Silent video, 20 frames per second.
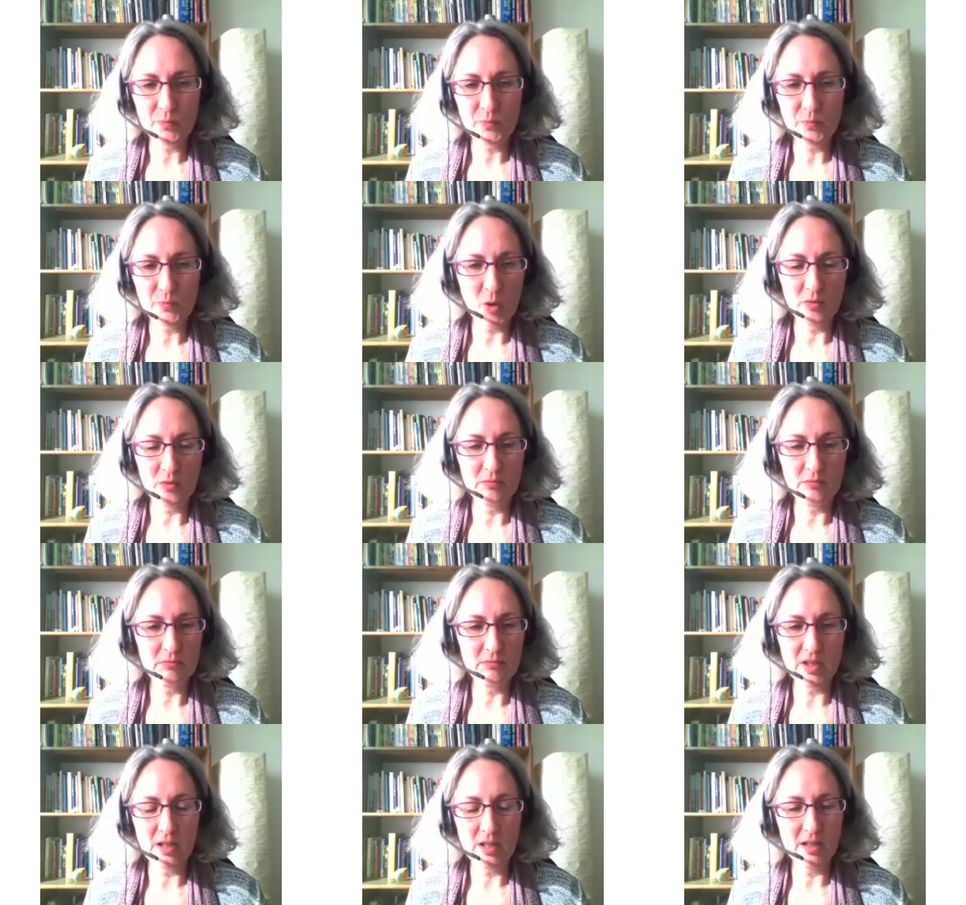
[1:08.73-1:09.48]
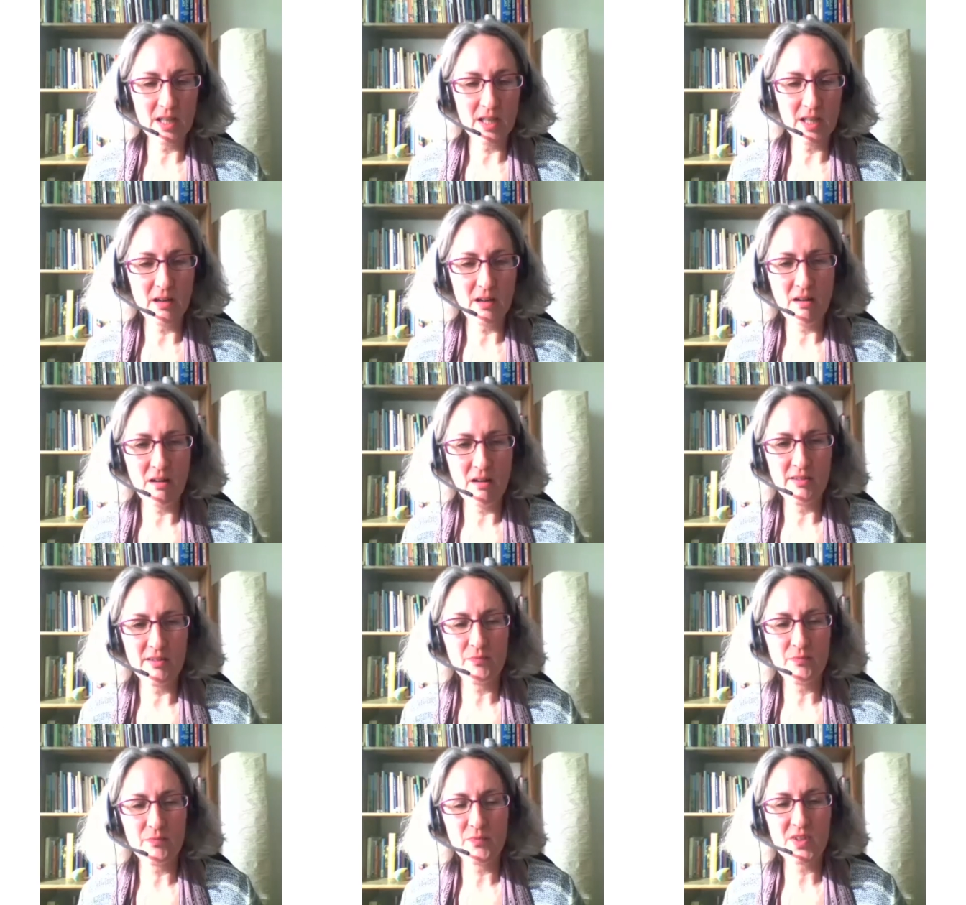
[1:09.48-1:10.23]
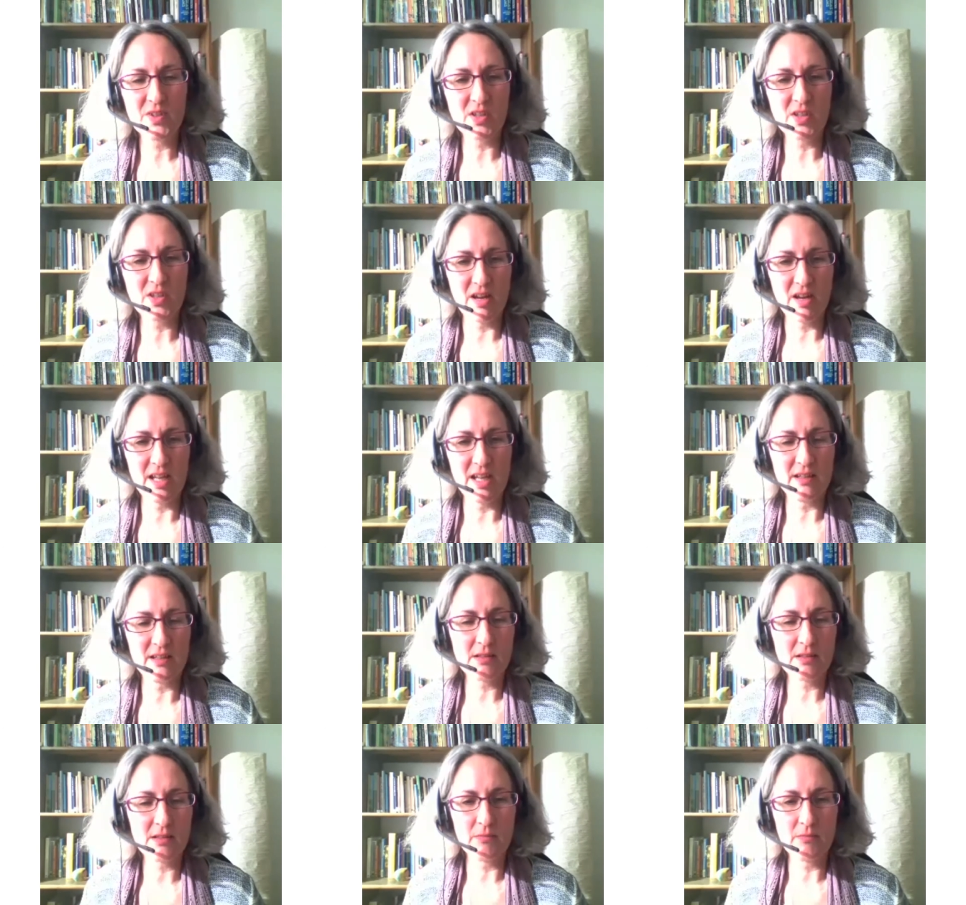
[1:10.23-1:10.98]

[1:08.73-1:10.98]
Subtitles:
on Learn It Live site